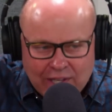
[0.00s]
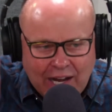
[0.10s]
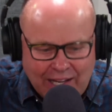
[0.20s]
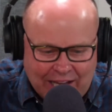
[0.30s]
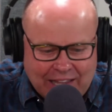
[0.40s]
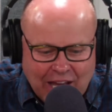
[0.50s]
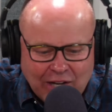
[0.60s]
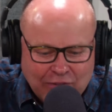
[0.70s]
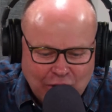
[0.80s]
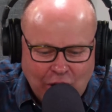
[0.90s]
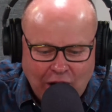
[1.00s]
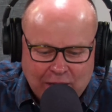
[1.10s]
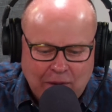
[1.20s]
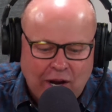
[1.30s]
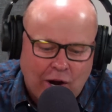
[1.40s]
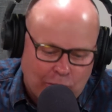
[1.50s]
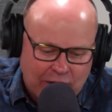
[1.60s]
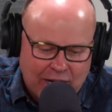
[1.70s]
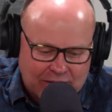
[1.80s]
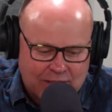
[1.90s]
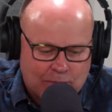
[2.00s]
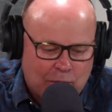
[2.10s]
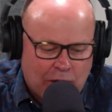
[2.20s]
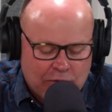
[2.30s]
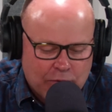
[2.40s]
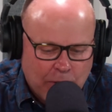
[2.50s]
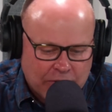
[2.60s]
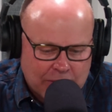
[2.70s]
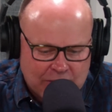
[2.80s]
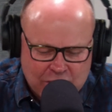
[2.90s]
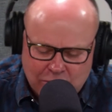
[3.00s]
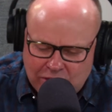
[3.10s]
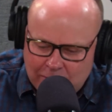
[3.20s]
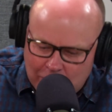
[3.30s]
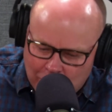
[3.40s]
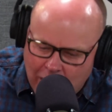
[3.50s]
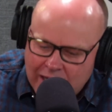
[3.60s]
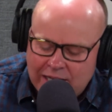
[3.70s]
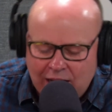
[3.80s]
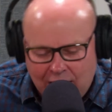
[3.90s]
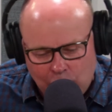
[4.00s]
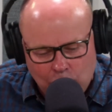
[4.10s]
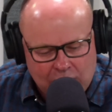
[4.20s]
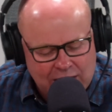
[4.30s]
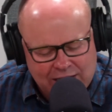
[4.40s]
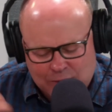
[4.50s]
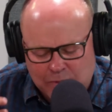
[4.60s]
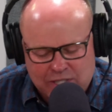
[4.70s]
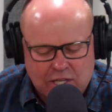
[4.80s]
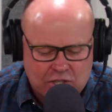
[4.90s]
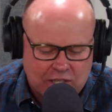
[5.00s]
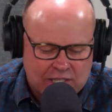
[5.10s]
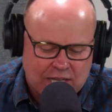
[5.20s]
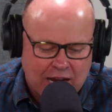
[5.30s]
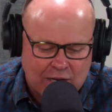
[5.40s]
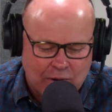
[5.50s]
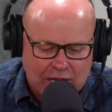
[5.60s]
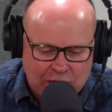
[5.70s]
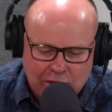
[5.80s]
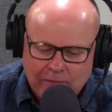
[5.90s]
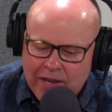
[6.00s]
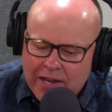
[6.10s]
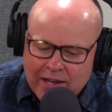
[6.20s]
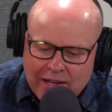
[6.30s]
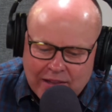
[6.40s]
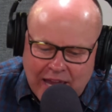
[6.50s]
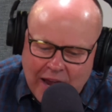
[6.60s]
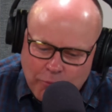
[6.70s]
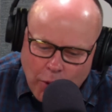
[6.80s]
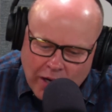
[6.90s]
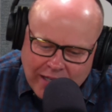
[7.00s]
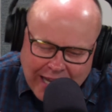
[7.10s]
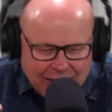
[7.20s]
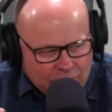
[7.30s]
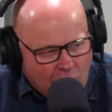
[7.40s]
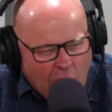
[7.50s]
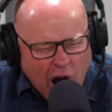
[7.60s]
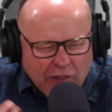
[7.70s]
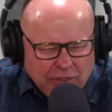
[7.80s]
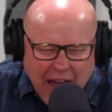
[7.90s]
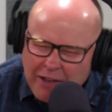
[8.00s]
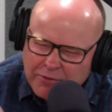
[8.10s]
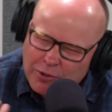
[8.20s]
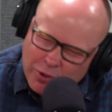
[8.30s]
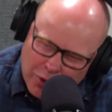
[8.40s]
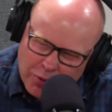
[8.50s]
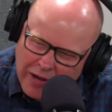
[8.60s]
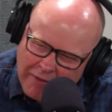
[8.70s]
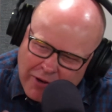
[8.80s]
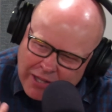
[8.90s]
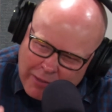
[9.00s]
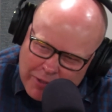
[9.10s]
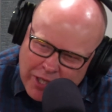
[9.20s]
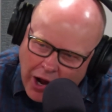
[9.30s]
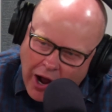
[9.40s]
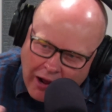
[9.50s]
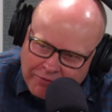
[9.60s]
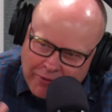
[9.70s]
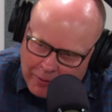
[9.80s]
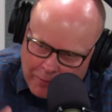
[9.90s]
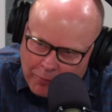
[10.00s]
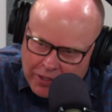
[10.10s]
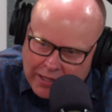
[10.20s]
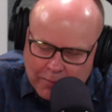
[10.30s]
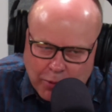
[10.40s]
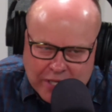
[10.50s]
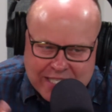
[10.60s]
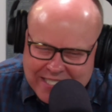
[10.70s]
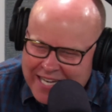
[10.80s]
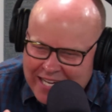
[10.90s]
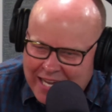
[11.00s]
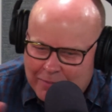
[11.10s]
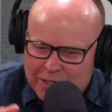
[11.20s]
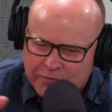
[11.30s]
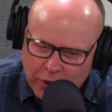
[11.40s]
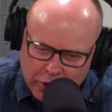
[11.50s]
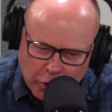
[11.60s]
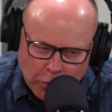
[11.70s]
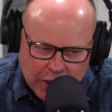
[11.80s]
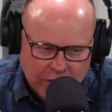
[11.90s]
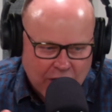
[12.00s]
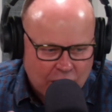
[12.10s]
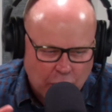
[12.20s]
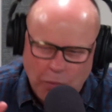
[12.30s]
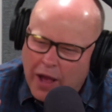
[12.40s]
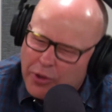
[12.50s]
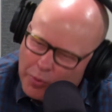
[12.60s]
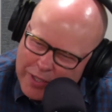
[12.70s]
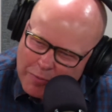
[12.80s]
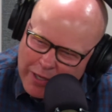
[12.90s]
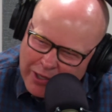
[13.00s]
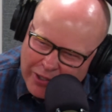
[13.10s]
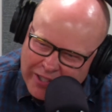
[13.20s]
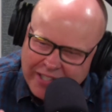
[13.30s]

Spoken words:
I thought of Kalani. My heart went out to the BYU football team this year. They've been riding high, winning. It's been such an exciting, great year. They have one kind of off afternoon. Everything was off at the Boise State game. It just felt a little weird. The weather was weird.